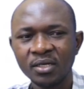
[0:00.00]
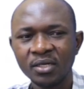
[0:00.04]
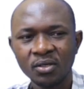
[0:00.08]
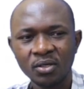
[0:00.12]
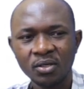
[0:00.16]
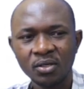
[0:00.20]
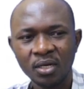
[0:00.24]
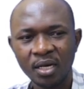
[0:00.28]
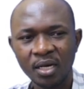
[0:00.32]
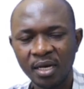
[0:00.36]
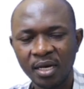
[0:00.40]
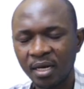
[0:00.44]

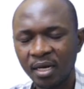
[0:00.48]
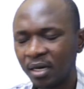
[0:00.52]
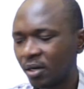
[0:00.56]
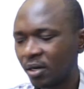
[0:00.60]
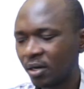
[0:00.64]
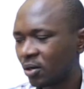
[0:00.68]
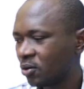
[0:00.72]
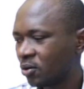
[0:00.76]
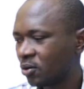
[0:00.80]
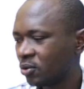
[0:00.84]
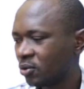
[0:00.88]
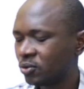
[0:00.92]
stand
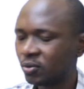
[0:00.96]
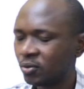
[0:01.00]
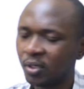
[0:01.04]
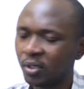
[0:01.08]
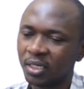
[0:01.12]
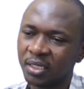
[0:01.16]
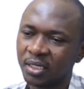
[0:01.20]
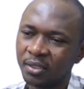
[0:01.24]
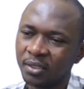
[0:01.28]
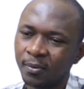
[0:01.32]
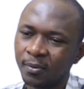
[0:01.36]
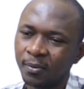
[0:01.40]

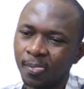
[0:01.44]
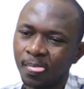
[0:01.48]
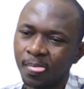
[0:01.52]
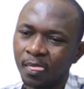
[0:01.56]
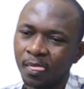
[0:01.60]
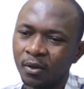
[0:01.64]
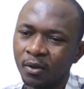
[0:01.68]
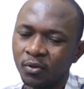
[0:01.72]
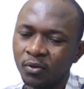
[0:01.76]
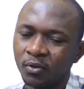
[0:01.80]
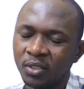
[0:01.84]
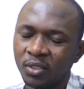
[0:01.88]

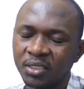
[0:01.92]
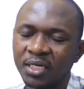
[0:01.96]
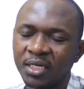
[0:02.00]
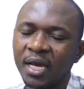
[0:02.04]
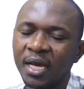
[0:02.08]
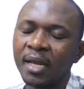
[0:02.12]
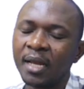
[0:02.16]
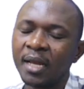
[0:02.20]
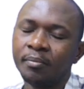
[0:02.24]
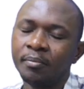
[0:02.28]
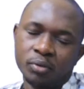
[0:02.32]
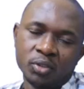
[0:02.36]
in
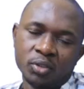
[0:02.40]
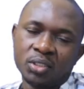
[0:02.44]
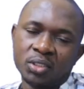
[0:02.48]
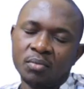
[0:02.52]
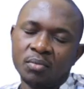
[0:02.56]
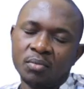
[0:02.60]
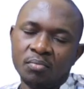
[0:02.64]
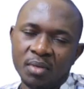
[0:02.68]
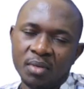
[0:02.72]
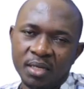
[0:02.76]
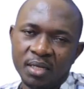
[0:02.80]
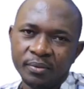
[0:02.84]
the court
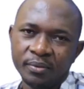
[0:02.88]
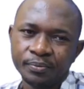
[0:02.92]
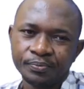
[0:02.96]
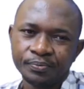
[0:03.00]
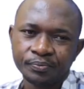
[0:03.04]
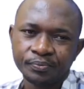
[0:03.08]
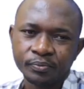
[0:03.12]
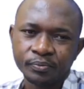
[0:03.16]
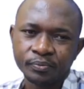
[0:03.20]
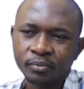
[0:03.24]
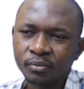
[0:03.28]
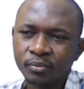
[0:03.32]
of
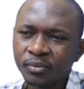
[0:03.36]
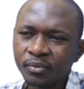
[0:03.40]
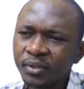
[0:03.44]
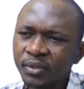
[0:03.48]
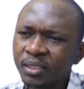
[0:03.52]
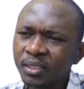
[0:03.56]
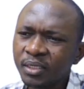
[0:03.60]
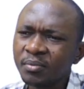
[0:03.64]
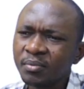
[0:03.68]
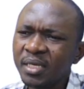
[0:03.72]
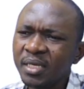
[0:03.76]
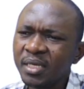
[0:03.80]
law.
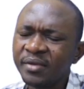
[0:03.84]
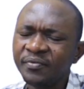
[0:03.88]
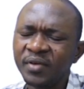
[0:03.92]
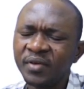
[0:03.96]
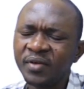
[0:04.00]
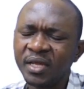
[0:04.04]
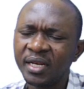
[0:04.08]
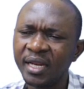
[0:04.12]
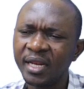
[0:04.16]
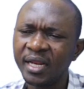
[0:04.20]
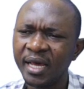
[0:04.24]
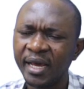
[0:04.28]

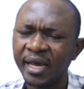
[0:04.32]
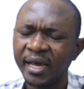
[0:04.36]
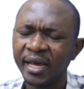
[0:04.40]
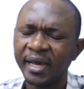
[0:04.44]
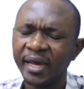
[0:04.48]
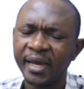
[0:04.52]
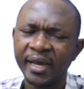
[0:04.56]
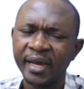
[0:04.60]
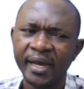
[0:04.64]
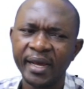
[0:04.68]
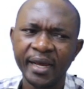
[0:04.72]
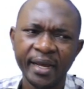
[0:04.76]
That
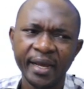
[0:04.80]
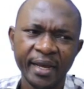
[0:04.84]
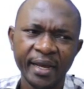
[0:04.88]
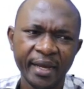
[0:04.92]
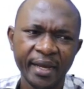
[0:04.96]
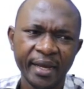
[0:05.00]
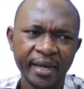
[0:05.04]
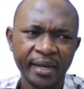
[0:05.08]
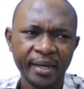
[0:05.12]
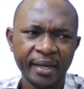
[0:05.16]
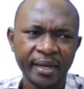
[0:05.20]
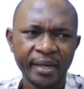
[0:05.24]
is what we
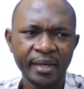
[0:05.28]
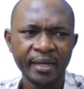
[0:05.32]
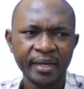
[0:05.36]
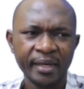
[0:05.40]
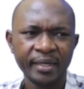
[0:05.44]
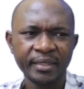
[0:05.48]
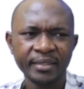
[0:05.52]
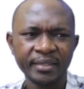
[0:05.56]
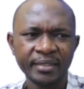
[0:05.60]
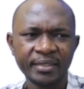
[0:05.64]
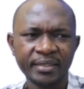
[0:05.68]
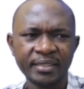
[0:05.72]
mean by
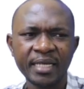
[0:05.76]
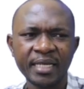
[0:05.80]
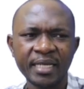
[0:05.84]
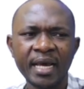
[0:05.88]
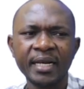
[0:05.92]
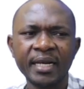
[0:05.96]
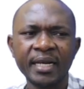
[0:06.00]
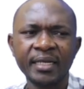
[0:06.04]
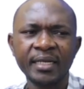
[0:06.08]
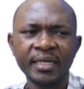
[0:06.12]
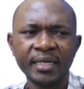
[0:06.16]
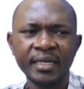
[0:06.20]

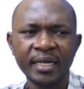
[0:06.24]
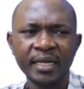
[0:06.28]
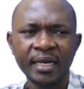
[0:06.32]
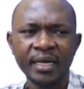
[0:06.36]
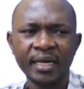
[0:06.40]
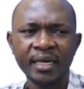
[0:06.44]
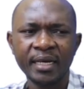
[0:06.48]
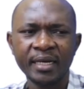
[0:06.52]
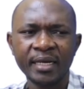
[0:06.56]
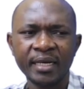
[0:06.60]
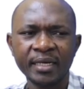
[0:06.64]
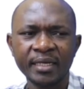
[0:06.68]
express
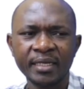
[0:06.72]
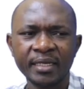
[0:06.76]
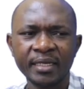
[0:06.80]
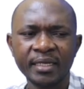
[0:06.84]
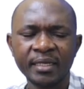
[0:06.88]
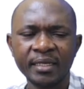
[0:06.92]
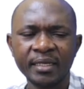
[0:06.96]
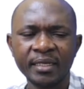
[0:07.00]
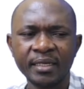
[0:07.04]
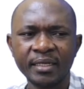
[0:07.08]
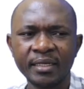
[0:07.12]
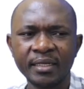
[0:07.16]
agreement. So
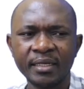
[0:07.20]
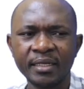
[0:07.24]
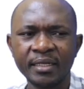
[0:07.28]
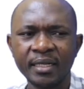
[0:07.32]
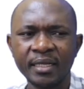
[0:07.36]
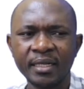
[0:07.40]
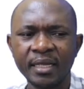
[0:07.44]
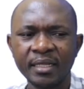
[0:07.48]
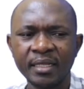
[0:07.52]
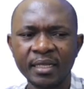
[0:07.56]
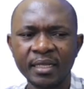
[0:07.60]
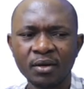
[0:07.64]
one
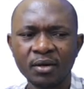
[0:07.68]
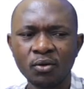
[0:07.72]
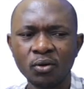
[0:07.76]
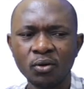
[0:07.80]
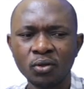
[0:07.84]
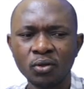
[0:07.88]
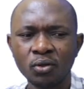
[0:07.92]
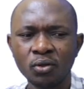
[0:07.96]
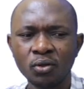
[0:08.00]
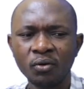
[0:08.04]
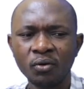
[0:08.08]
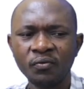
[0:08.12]
of the
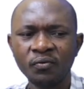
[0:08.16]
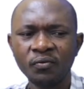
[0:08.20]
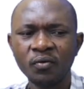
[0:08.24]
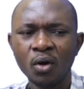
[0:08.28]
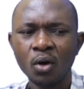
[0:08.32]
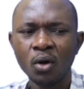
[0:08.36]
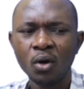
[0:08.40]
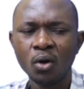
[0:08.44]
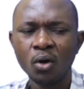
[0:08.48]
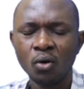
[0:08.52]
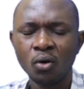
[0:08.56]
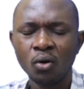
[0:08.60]
ways that
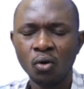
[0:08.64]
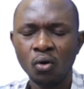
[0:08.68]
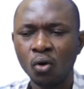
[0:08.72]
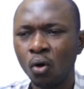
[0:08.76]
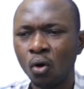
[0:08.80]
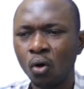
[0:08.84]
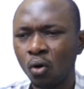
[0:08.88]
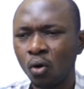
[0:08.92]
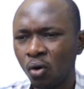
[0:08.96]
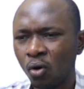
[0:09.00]
we can